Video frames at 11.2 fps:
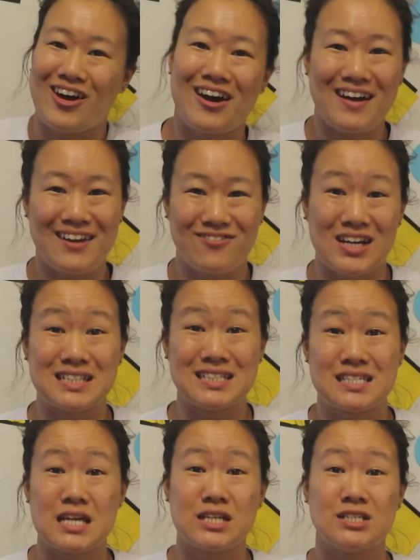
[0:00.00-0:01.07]
Alright
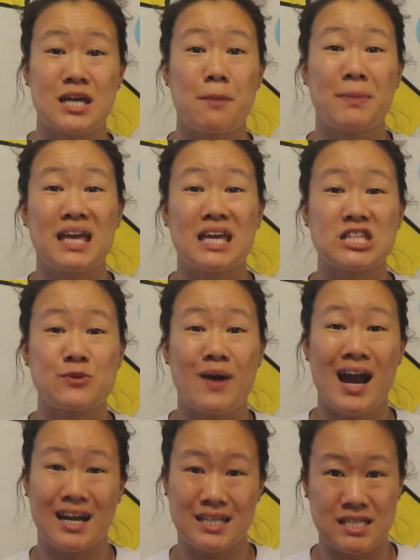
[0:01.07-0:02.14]
friends, jumping into our
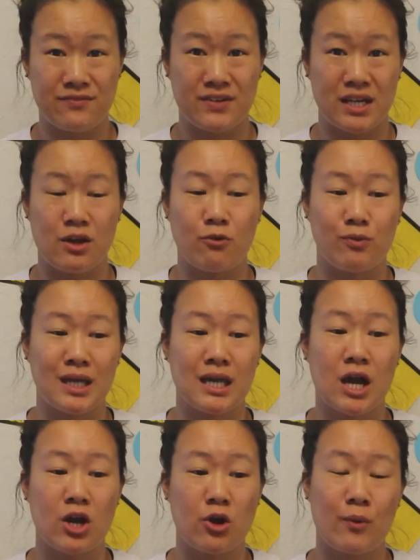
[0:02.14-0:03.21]
activity, we
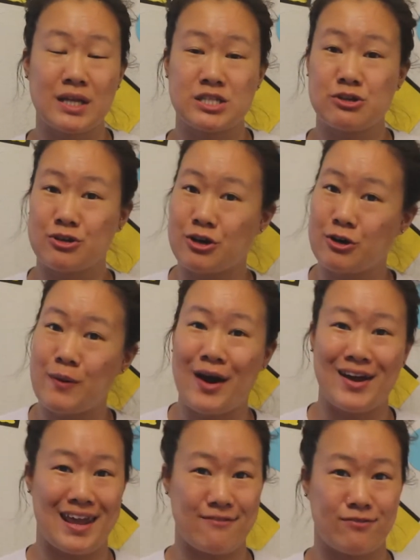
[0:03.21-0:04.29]
are going to go
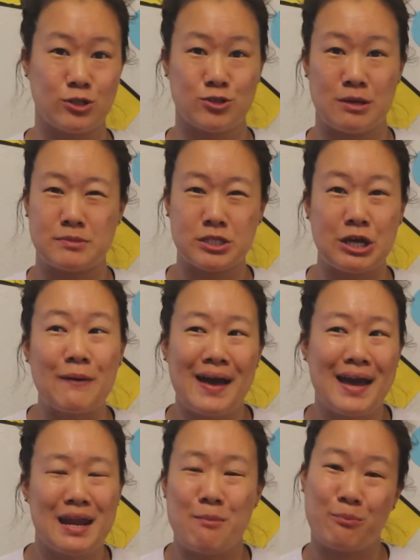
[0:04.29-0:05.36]
on a field trip. So go
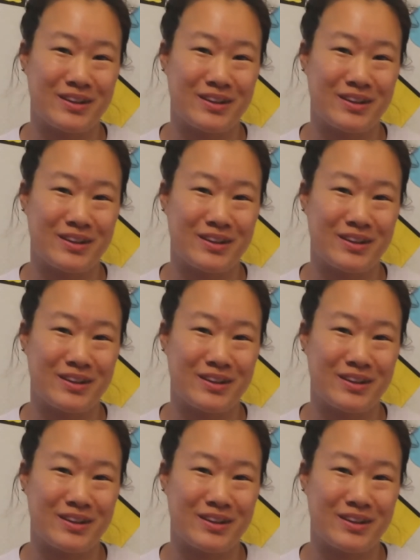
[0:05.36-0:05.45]
ahead and